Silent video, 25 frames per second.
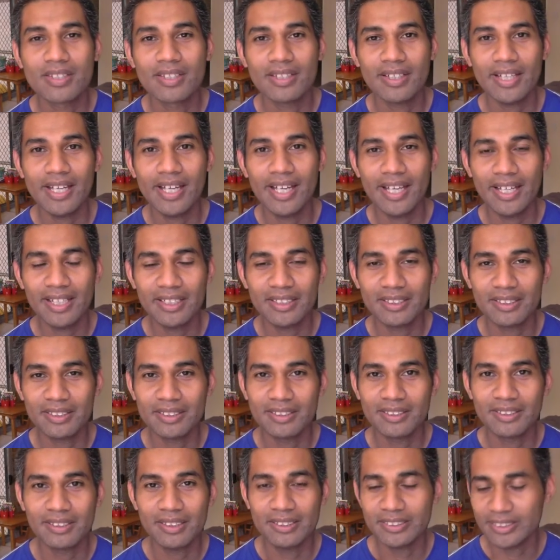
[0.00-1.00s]
And
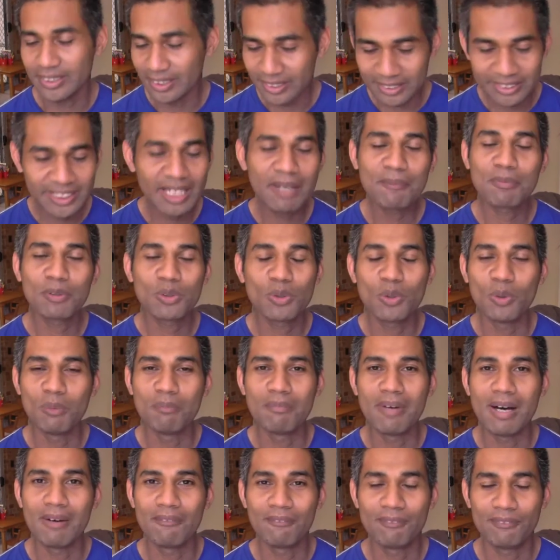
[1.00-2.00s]
in typical
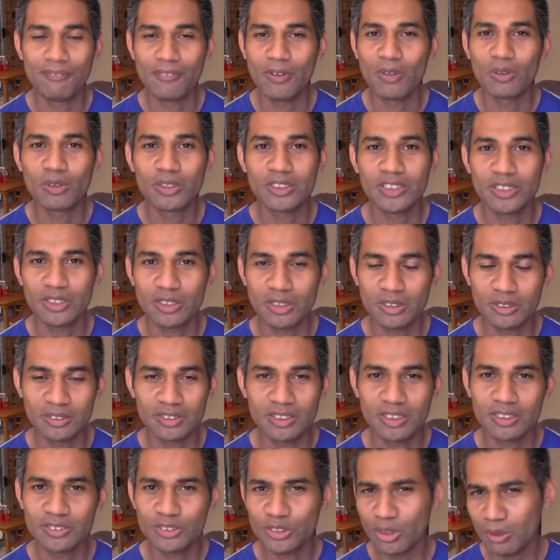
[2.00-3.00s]
mum focus, she goes,
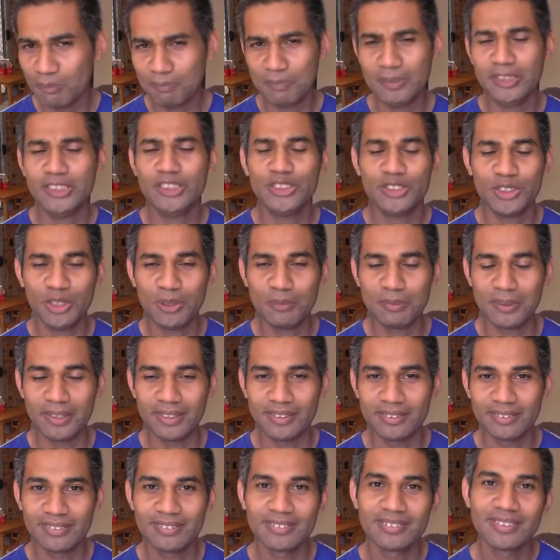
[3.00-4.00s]
don't be
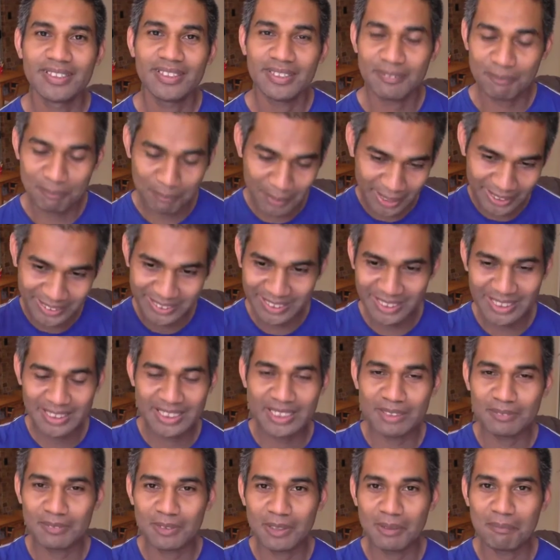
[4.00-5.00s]
stupid. Practically
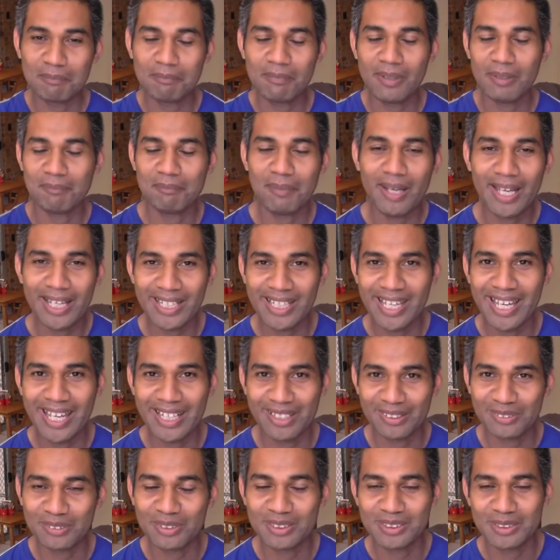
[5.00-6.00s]
gives me a
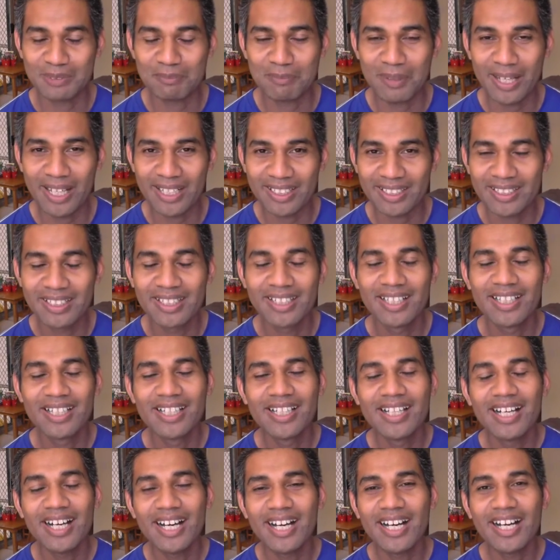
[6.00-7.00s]
backhand across the back.
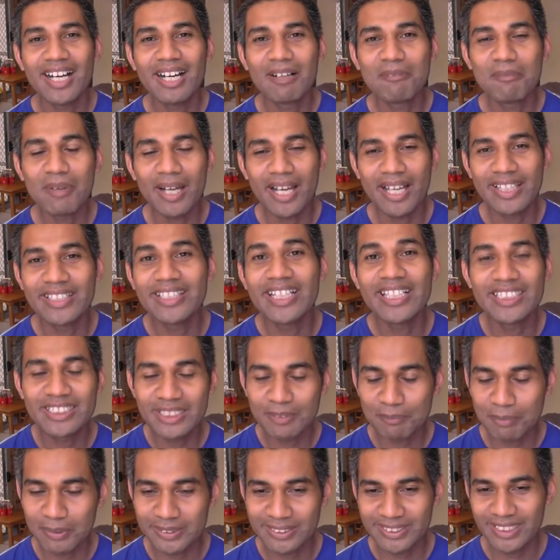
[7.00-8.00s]
And then
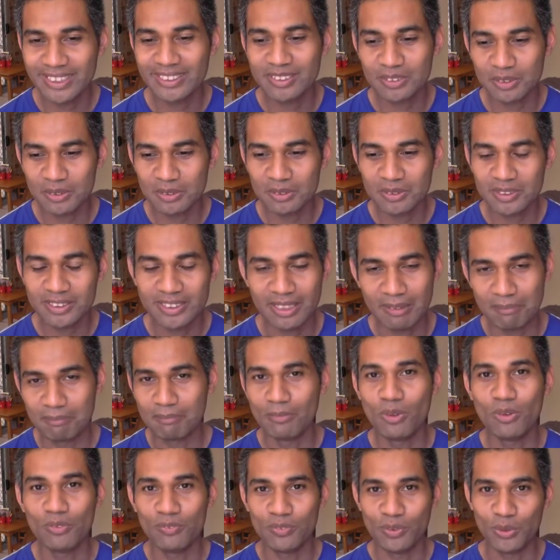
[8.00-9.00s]
she proceeds to shove
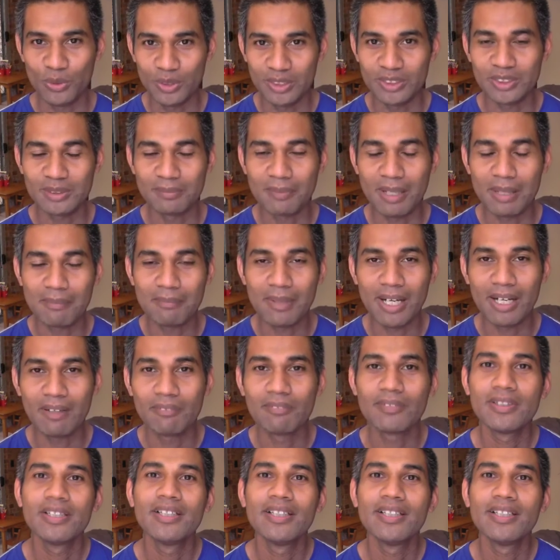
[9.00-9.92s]
more food into my mouth.